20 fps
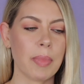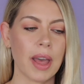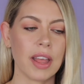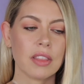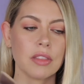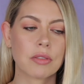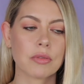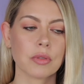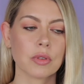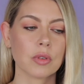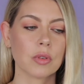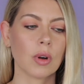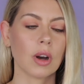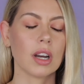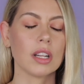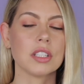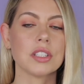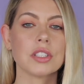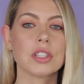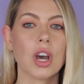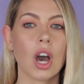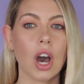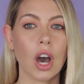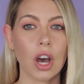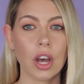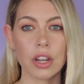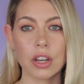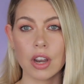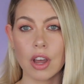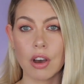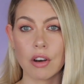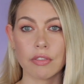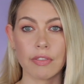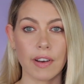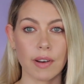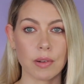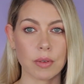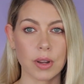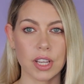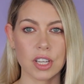been through a ton of
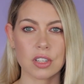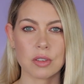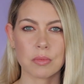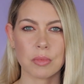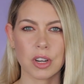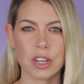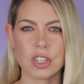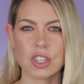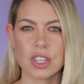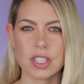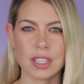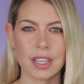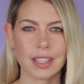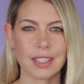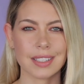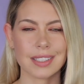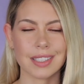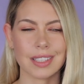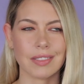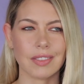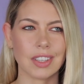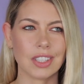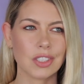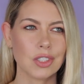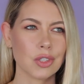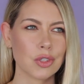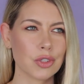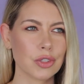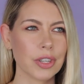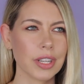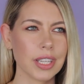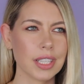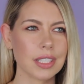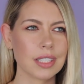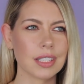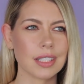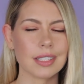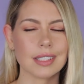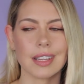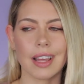foundation brushes and it's leaving streaks,
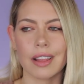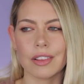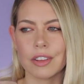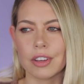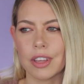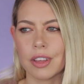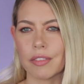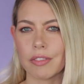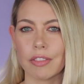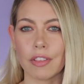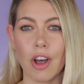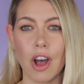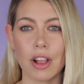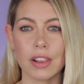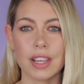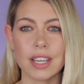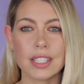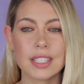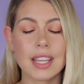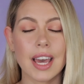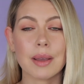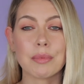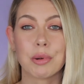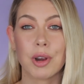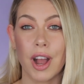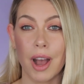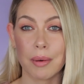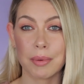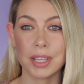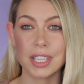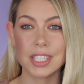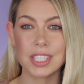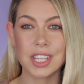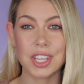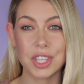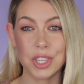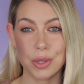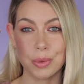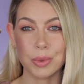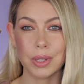it's not looking flawless, I promise
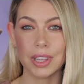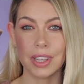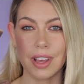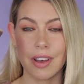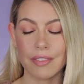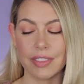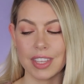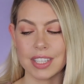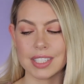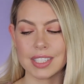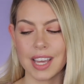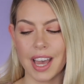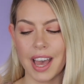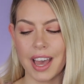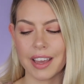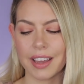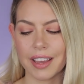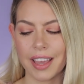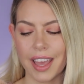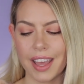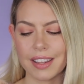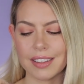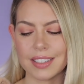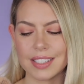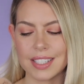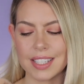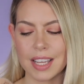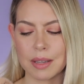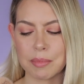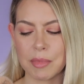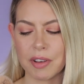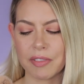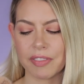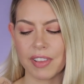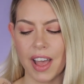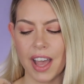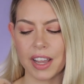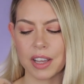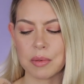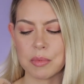you will love this guy. Again, the Sigma
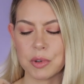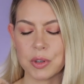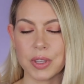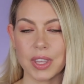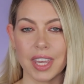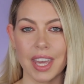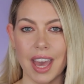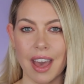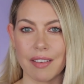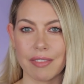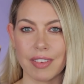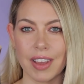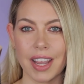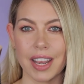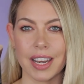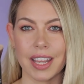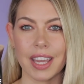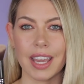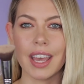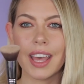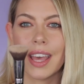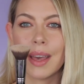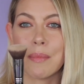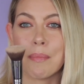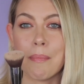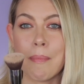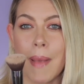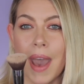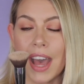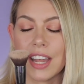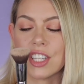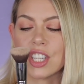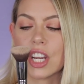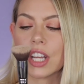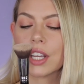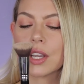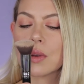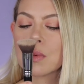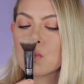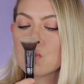Flat Kabuki F eighty,
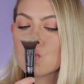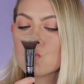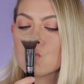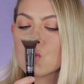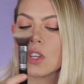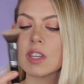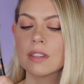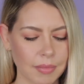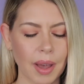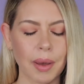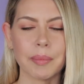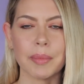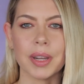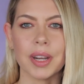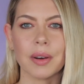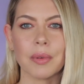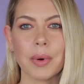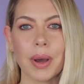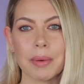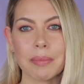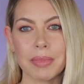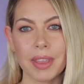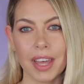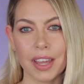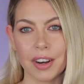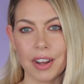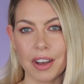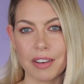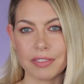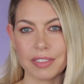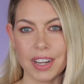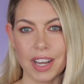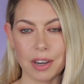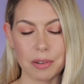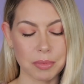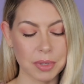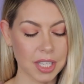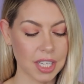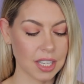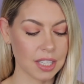magic. I'm gonna wipe that off now
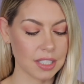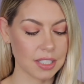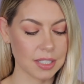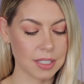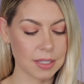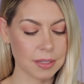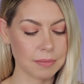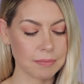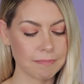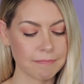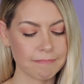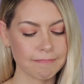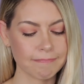because